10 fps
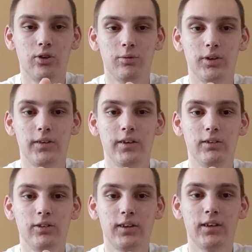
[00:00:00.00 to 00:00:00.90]

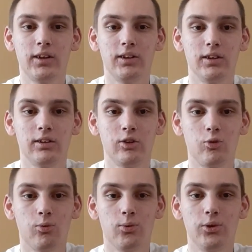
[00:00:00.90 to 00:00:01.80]
everything like that. And
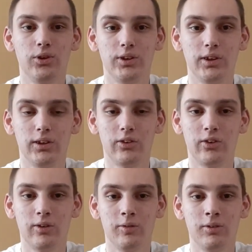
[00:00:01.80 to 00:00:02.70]
it's really
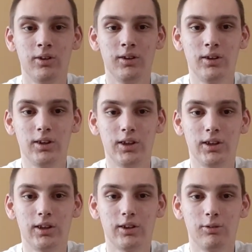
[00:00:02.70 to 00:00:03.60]
neat.
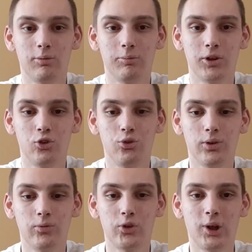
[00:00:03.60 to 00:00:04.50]
And it kind of reminds you
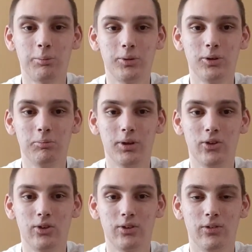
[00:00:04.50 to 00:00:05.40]
of Top Gun,
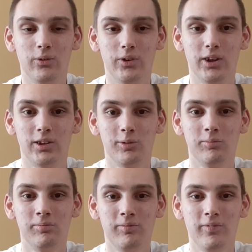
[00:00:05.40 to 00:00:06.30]
basically.
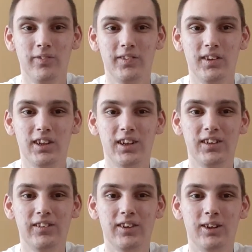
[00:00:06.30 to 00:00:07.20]

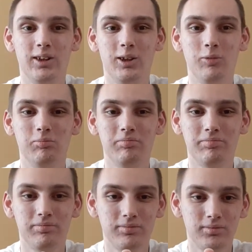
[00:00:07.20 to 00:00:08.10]
And
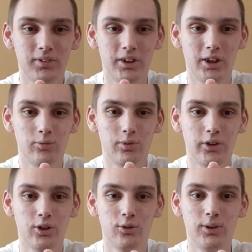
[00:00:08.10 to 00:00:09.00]
and for
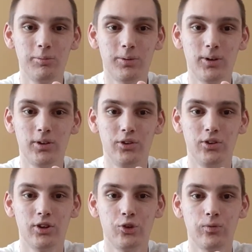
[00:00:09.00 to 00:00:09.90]
the airline part, you
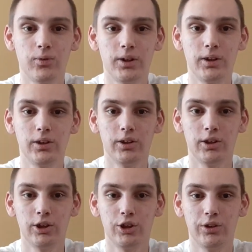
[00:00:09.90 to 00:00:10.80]
get to fly
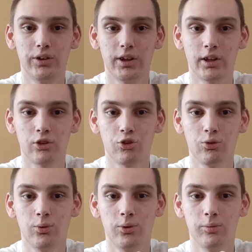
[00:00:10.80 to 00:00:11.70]
an
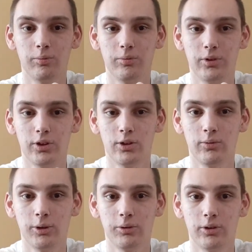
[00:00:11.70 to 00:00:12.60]
actual
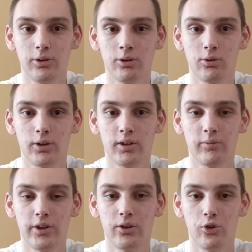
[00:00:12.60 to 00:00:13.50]
airline
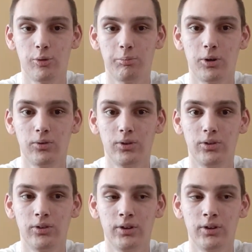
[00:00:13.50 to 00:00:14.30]
aircraft that is a Boeing